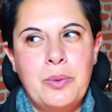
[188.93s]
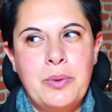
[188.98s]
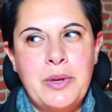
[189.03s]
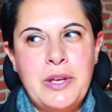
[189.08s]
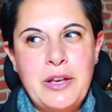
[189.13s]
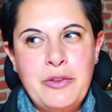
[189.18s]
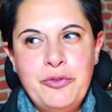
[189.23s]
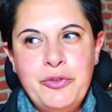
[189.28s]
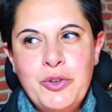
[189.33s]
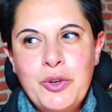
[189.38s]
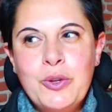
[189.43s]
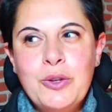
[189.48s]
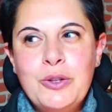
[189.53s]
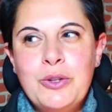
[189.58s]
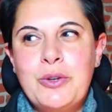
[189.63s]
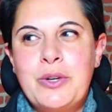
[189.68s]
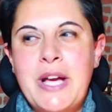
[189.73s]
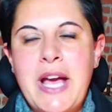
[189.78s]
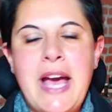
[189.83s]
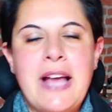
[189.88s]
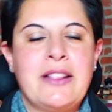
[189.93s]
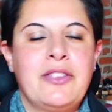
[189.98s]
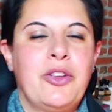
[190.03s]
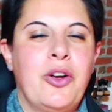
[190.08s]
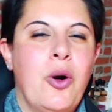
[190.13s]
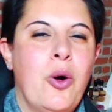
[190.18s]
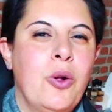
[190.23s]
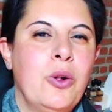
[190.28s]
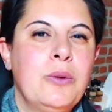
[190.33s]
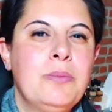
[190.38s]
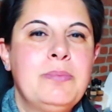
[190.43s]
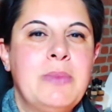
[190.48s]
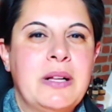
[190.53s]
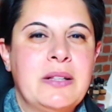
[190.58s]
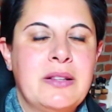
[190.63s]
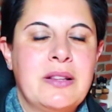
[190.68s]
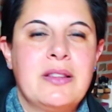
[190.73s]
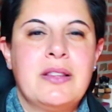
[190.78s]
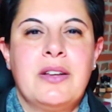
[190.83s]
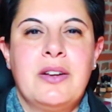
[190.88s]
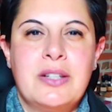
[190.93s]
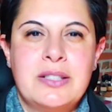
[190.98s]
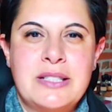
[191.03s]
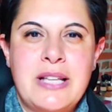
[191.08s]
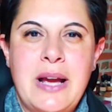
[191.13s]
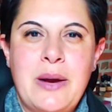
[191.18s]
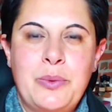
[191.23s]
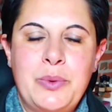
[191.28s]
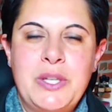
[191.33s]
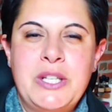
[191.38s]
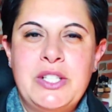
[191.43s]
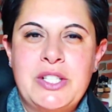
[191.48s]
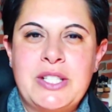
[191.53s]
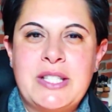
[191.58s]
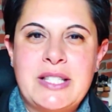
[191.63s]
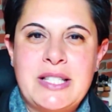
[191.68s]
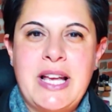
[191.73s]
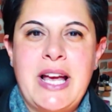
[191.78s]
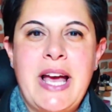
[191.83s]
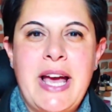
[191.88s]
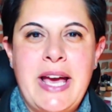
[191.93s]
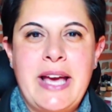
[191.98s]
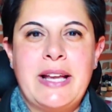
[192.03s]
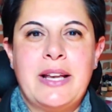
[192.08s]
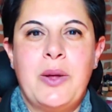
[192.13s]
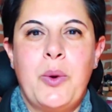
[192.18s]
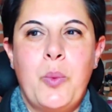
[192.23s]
if you look at the whole month that we just had,